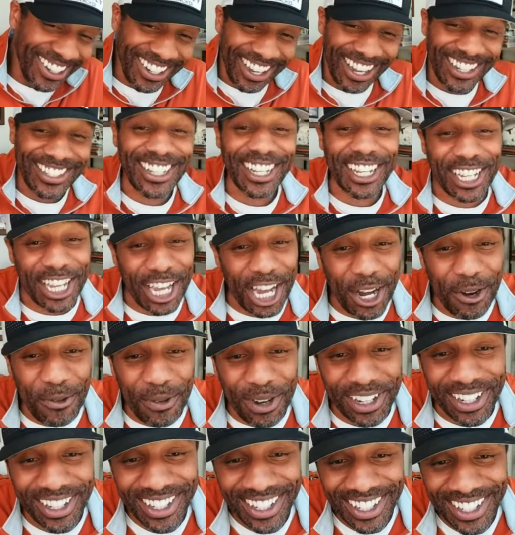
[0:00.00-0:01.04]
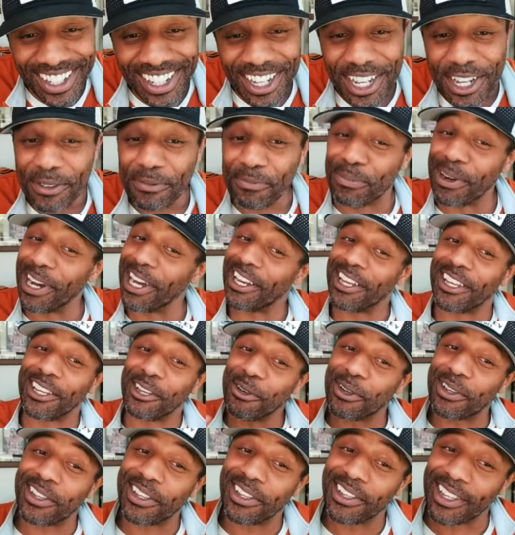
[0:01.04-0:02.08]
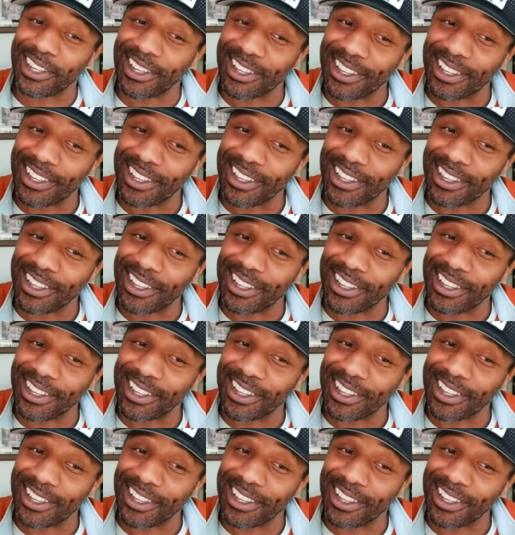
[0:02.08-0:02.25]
So that's a good one. The, hey, the OG